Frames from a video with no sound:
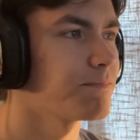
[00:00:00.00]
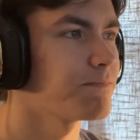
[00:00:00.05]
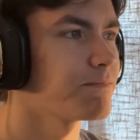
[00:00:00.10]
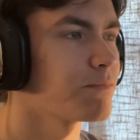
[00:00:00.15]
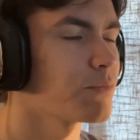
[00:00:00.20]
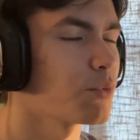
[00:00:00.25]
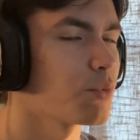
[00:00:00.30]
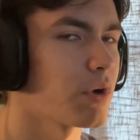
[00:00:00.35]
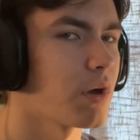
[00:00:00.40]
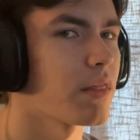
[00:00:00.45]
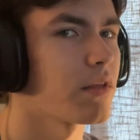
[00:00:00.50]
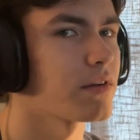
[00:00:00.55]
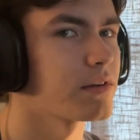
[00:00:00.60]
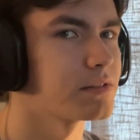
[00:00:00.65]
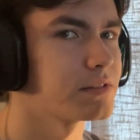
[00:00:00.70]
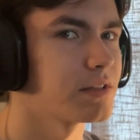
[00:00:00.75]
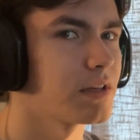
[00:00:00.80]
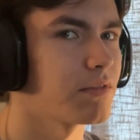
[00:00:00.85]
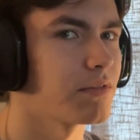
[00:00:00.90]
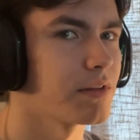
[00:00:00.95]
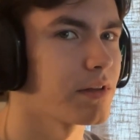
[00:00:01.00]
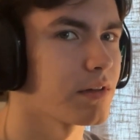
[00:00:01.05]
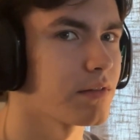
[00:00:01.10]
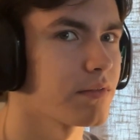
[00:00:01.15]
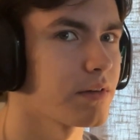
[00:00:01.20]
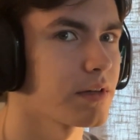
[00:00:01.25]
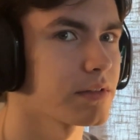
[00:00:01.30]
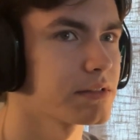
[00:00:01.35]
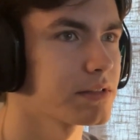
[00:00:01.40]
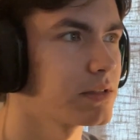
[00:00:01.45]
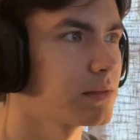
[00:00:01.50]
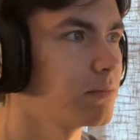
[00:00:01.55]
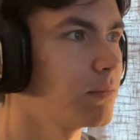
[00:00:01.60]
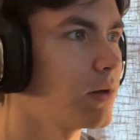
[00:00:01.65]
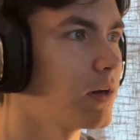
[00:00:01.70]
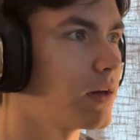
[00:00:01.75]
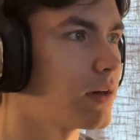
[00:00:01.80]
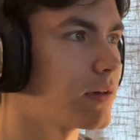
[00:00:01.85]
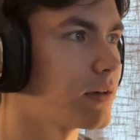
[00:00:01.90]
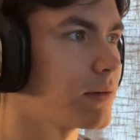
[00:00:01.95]
The weather is definitely affected
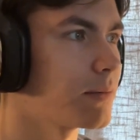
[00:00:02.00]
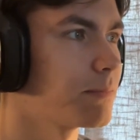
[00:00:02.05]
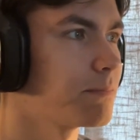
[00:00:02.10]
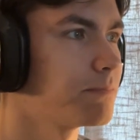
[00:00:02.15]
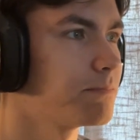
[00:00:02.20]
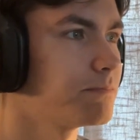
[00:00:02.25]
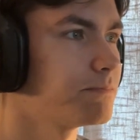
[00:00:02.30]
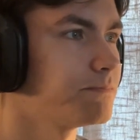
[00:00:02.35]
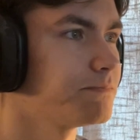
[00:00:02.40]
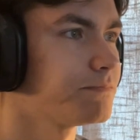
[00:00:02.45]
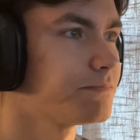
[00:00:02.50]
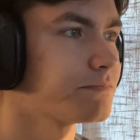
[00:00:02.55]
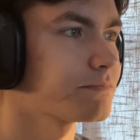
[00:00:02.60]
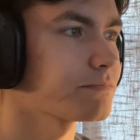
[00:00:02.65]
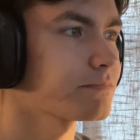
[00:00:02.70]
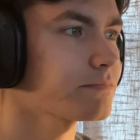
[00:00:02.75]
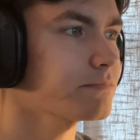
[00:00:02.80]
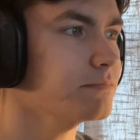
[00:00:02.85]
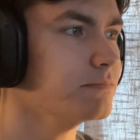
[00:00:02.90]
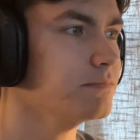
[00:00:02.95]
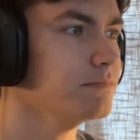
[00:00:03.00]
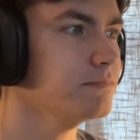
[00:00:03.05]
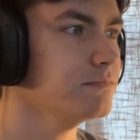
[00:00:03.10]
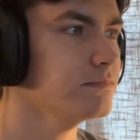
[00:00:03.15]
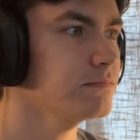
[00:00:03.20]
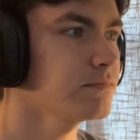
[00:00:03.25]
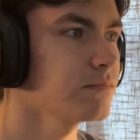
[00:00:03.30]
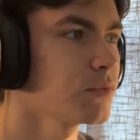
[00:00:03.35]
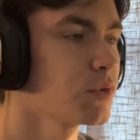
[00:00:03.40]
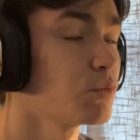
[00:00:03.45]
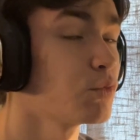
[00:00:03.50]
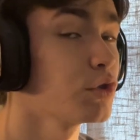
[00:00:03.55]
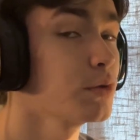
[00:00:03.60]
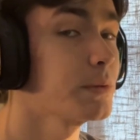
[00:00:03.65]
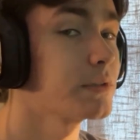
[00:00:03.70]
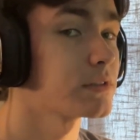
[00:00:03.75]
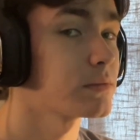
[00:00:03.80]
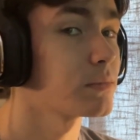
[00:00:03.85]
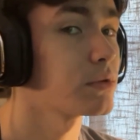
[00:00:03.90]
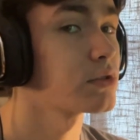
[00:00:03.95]
by
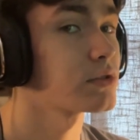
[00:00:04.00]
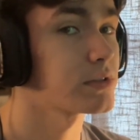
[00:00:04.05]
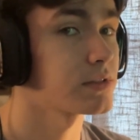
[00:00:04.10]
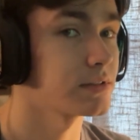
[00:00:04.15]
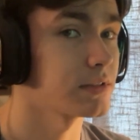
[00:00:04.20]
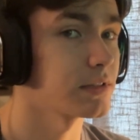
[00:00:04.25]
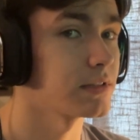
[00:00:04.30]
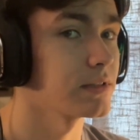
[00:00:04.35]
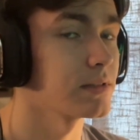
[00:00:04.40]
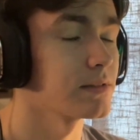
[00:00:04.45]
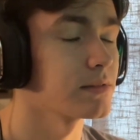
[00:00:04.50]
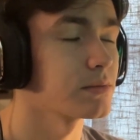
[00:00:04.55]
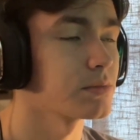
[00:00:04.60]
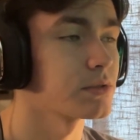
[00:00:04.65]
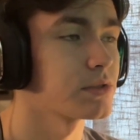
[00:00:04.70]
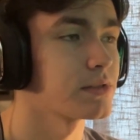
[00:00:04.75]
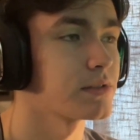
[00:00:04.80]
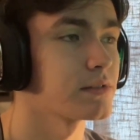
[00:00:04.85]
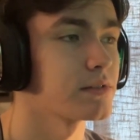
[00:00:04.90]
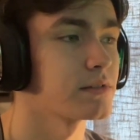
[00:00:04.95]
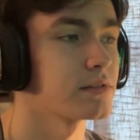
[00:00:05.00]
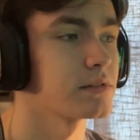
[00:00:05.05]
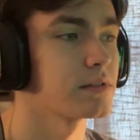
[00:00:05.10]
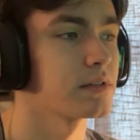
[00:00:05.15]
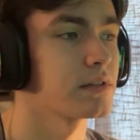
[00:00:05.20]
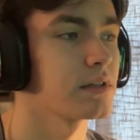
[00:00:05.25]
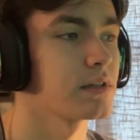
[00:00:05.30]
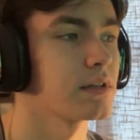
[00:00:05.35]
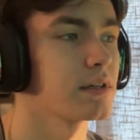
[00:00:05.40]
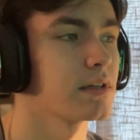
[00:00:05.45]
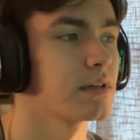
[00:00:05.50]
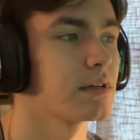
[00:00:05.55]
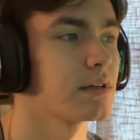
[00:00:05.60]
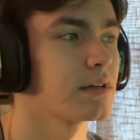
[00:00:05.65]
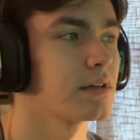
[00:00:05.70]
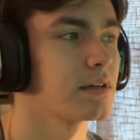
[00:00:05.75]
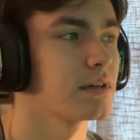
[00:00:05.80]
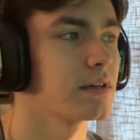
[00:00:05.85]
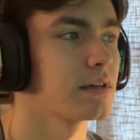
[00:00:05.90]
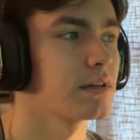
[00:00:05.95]
Ruby's emotions, at least, which is
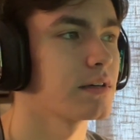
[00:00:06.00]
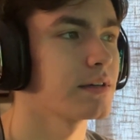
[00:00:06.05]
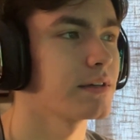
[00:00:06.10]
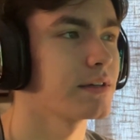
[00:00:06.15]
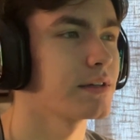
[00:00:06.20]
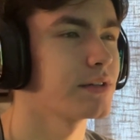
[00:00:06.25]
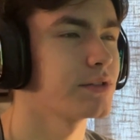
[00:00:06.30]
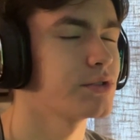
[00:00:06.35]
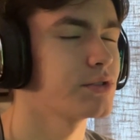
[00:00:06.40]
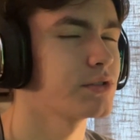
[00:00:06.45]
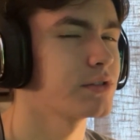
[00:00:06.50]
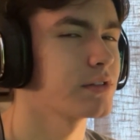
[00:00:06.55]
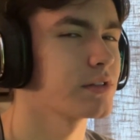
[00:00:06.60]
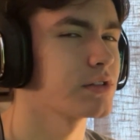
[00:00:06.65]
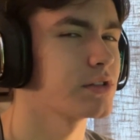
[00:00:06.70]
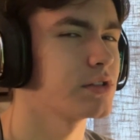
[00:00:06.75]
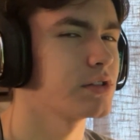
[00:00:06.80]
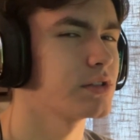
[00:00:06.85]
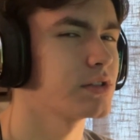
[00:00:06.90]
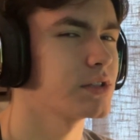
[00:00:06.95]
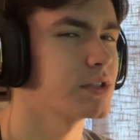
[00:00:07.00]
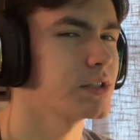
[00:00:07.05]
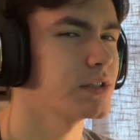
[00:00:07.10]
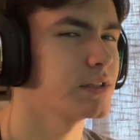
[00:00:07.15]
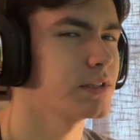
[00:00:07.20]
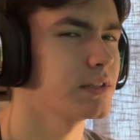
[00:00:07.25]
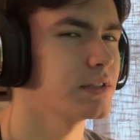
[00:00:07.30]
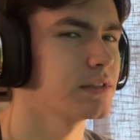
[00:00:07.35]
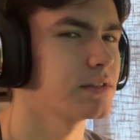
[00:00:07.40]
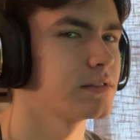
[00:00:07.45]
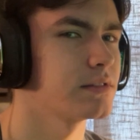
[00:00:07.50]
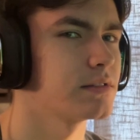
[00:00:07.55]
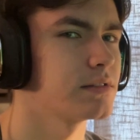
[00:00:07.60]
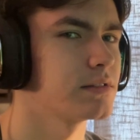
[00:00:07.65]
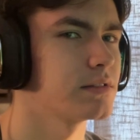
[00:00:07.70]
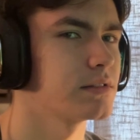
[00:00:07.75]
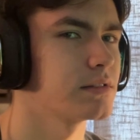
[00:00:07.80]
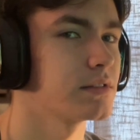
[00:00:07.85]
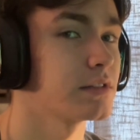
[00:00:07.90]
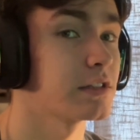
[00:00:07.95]
interesting.
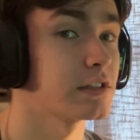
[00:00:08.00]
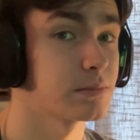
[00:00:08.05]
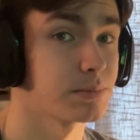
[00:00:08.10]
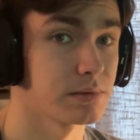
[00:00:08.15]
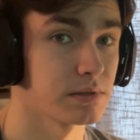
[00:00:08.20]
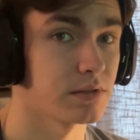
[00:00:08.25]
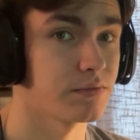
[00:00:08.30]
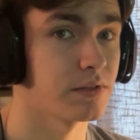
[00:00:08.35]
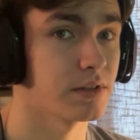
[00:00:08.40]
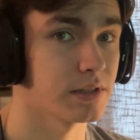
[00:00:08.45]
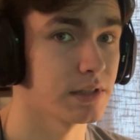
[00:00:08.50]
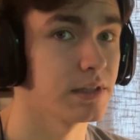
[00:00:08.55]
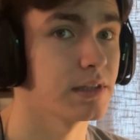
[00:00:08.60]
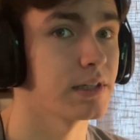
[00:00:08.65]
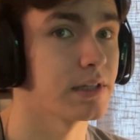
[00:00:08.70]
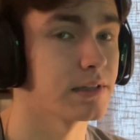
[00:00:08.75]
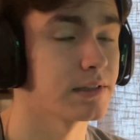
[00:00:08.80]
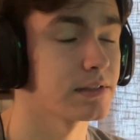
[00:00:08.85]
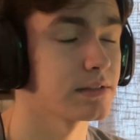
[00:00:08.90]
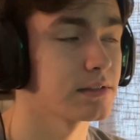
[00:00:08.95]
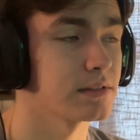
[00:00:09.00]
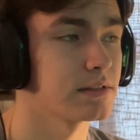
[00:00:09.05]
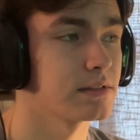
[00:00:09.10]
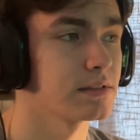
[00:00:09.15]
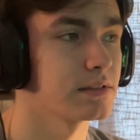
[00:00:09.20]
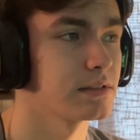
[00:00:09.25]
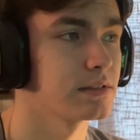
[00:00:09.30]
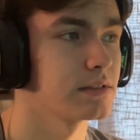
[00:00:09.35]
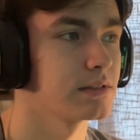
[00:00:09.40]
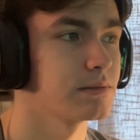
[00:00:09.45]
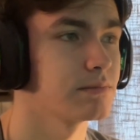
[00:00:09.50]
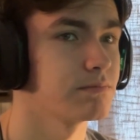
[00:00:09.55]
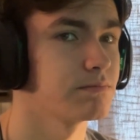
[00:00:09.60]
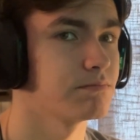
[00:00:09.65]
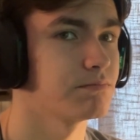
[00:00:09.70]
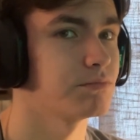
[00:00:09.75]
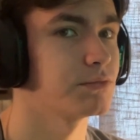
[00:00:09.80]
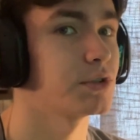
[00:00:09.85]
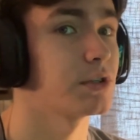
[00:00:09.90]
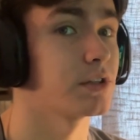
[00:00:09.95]
She's specifically linked
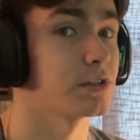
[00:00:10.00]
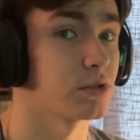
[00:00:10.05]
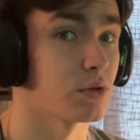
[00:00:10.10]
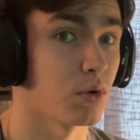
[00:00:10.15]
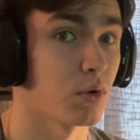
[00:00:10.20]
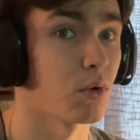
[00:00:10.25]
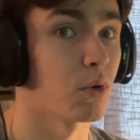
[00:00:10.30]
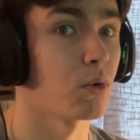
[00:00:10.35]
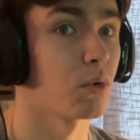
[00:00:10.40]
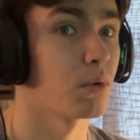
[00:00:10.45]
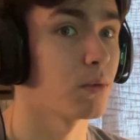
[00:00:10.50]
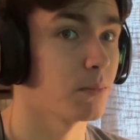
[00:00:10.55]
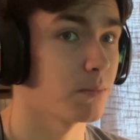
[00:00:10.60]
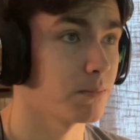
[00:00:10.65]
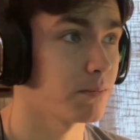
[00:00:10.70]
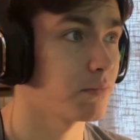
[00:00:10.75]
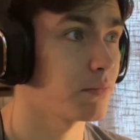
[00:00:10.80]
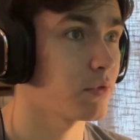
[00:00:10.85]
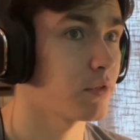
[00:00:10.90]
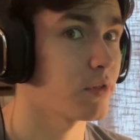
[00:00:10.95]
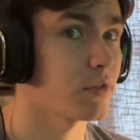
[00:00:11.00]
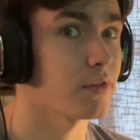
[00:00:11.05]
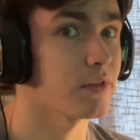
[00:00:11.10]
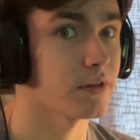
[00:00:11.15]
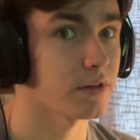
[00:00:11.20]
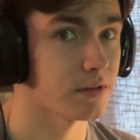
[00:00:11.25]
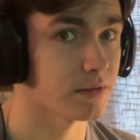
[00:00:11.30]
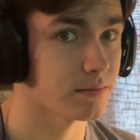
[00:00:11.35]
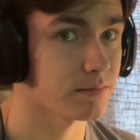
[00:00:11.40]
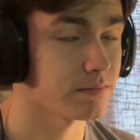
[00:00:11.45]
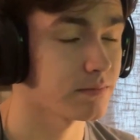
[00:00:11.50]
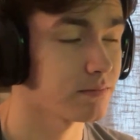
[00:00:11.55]
to this whole thing.